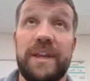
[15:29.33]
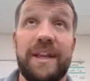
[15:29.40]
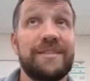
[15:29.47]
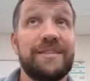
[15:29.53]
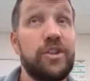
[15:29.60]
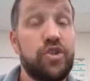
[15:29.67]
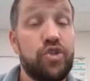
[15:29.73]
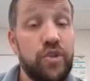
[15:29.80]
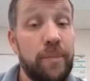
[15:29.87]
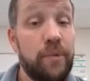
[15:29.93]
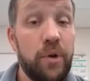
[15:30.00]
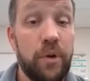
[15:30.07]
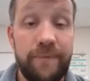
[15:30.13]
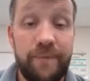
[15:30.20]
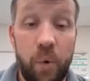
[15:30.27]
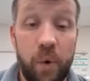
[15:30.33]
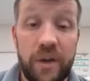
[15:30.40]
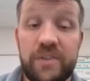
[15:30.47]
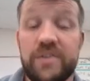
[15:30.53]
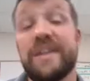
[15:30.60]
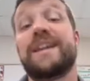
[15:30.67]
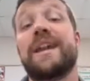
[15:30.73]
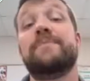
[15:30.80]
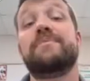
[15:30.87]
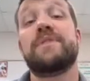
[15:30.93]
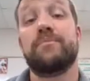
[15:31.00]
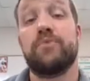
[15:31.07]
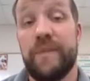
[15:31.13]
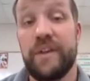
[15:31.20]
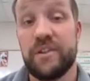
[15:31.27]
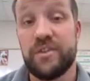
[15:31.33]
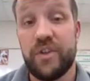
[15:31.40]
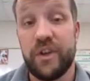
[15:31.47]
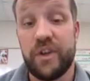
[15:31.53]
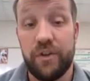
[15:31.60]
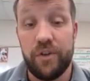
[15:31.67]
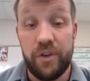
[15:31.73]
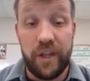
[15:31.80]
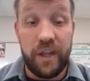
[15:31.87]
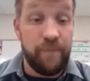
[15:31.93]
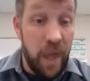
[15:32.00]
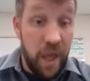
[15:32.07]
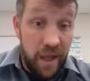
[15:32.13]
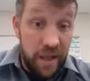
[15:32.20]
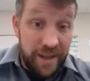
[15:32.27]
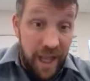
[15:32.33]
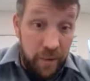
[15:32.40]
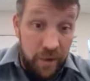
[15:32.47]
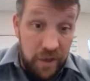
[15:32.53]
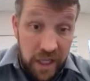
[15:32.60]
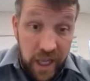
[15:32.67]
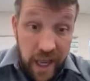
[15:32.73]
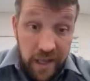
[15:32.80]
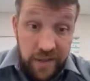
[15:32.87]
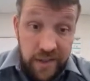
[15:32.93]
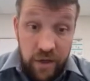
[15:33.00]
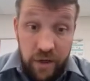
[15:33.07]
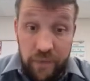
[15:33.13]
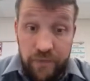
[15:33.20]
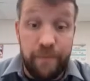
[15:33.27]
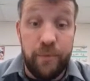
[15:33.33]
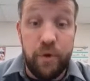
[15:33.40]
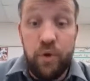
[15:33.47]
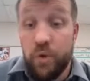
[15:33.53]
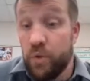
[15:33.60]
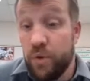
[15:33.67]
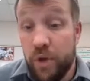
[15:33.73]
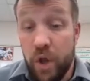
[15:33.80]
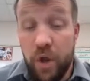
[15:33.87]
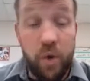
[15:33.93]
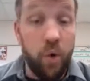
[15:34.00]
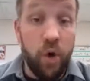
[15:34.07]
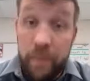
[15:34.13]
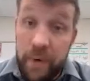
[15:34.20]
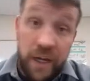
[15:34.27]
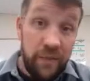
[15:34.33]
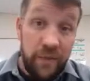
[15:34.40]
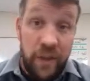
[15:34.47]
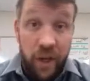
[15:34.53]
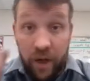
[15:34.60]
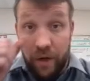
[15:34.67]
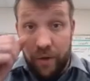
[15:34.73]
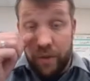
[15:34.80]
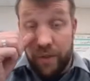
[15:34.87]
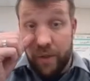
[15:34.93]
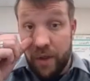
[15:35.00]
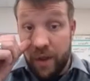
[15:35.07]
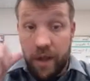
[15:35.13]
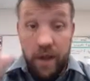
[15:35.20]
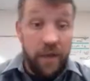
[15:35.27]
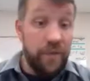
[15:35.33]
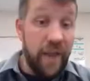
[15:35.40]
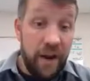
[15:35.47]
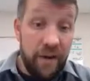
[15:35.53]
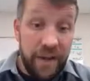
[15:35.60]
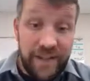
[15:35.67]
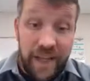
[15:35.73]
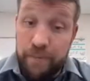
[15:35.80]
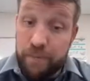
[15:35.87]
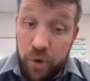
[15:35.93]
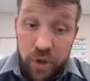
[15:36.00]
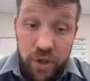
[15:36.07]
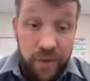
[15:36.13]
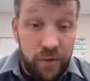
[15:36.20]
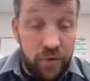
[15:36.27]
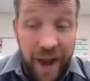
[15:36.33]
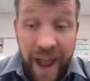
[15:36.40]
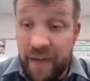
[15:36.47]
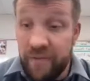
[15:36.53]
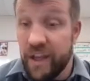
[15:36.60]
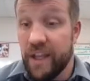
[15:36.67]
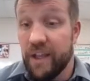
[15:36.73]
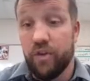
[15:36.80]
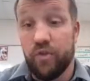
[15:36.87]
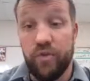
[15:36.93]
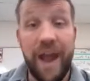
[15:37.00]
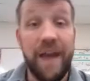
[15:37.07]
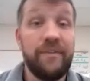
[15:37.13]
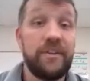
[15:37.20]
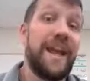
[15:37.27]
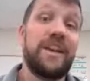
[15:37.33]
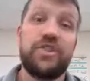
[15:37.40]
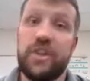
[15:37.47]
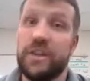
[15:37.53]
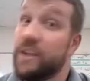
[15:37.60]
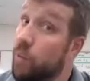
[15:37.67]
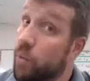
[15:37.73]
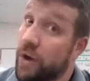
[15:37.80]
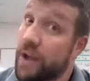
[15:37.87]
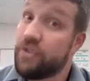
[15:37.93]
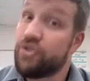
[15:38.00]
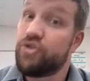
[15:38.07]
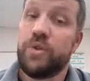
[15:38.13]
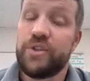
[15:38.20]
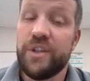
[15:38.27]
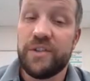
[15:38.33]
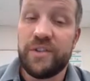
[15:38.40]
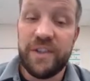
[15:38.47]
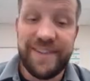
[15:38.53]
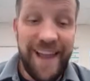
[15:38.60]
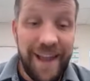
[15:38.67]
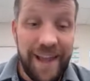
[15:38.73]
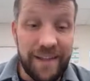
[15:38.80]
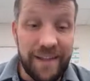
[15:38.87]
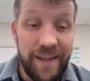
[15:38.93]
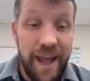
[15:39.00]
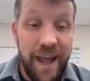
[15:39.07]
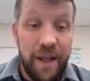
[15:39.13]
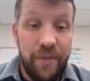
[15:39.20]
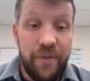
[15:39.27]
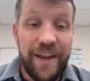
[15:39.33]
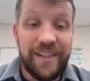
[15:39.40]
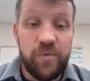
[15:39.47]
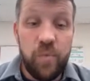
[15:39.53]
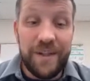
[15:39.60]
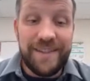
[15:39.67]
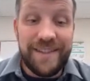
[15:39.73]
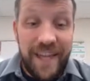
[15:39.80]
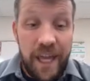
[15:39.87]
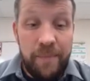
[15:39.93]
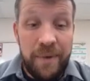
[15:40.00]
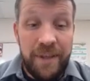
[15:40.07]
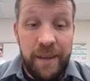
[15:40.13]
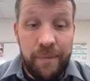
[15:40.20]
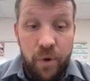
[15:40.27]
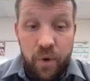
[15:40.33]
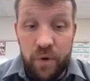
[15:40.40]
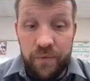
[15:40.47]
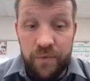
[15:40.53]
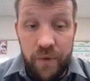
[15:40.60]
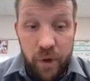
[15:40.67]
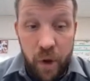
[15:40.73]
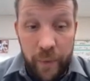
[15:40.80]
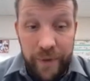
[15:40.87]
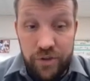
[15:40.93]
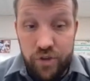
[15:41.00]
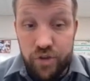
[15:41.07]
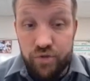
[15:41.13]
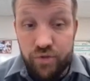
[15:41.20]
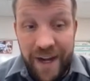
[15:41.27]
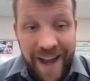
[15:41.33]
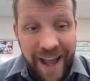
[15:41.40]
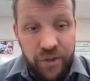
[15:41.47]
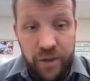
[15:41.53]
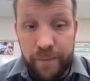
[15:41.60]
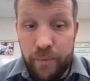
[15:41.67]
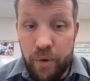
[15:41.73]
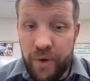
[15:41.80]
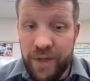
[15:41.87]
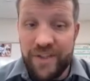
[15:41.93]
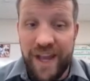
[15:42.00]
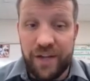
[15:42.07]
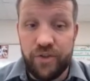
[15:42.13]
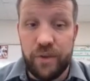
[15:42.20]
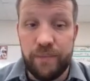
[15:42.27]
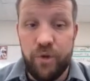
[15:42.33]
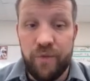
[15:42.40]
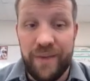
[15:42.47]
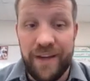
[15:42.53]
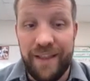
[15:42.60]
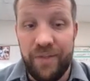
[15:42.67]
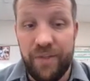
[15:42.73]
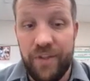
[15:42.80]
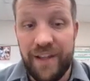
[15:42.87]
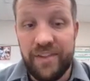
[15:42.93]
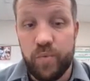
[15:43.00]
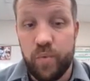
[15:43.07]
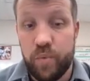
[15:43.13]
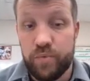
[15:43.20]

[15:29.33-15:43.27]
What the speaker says: centripetal force that keeps it moving circularly. Now, in the case here of the moon orbiting the Earth, there is a pull of gravity, gravitation, that we'll get to in just a second. That is what's keeping the moon from going straight out. The moon is actually moving in this